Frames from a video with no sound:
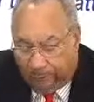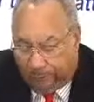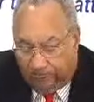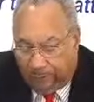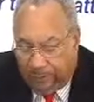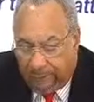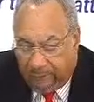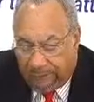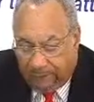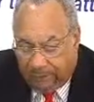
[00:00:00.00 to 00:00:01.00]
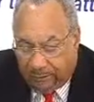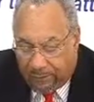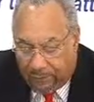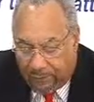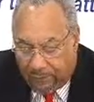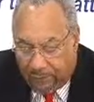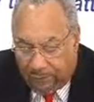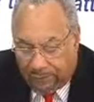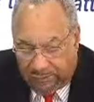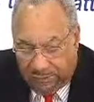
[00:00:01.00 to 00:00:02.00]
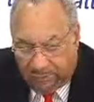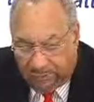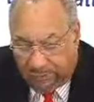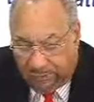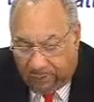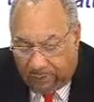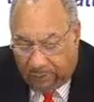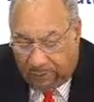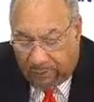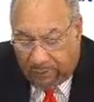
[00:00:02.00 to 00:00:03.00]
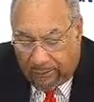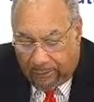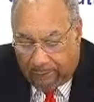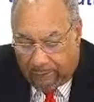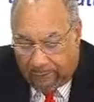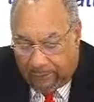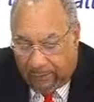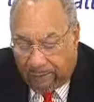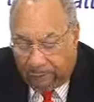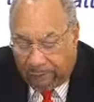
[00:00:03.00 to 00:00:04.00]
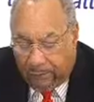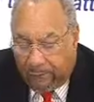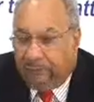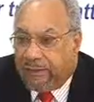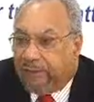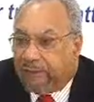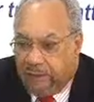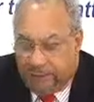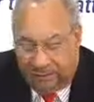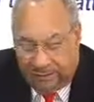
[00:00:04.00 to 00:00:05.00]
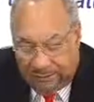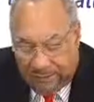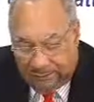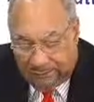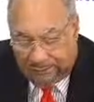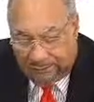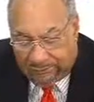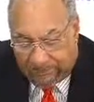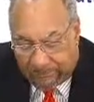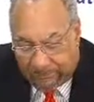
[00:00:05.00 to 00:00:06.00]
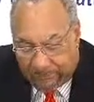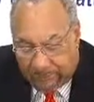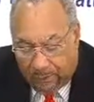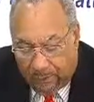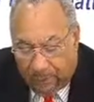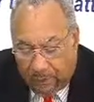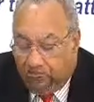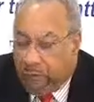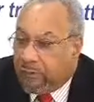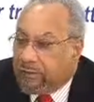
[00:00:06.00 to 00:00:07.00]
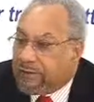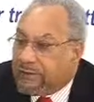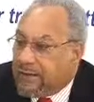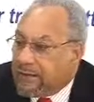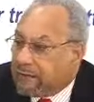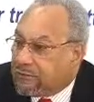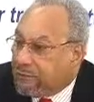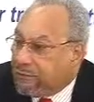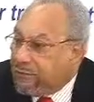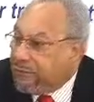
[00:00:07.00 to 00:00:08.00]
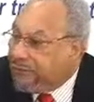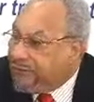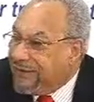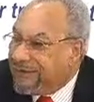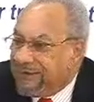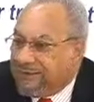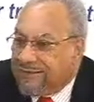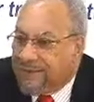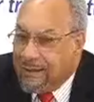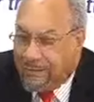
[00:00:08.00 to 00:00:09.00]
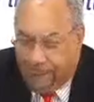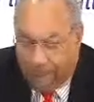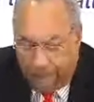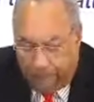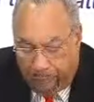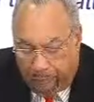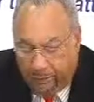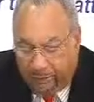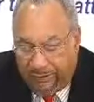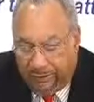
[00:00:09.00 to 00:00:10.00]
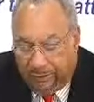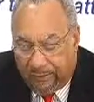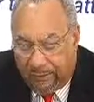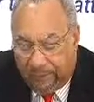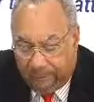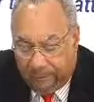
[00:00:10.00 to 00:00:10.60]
for any particular negotiation involving non-state actors. We undertake to brief the CCL periodically